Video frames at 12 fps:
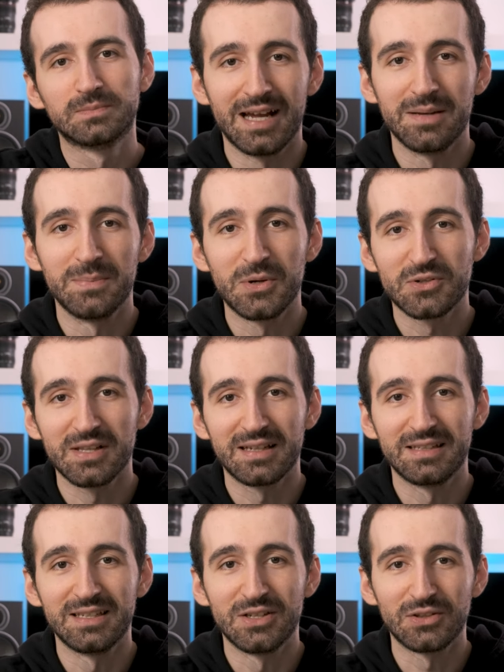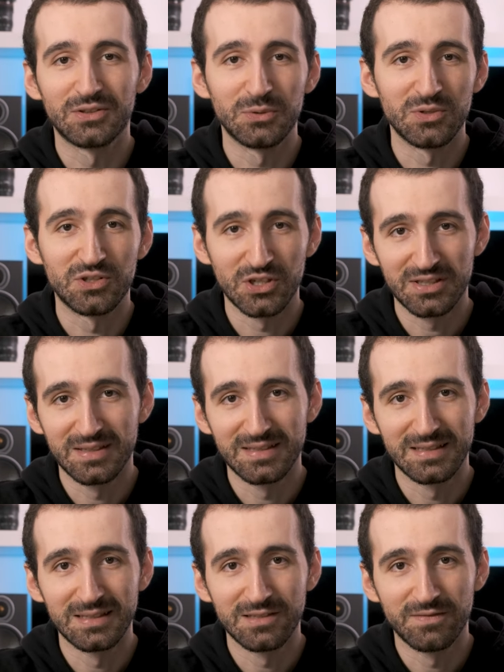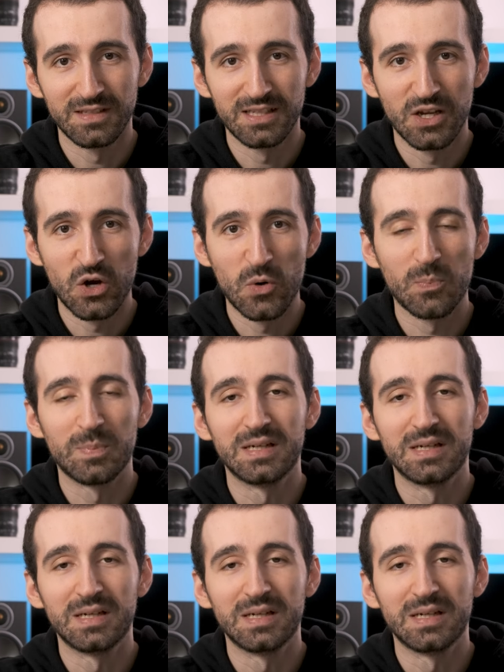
I'll most likely not do it justice in this video,